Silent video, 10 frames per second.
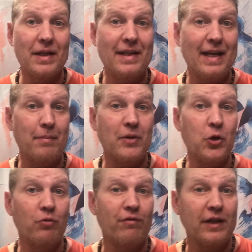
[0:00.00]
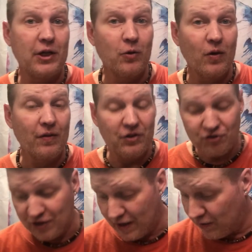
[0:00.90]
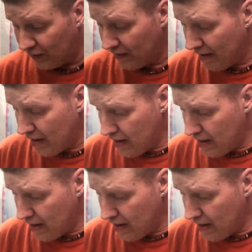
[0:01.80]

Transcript: debut video on this channel.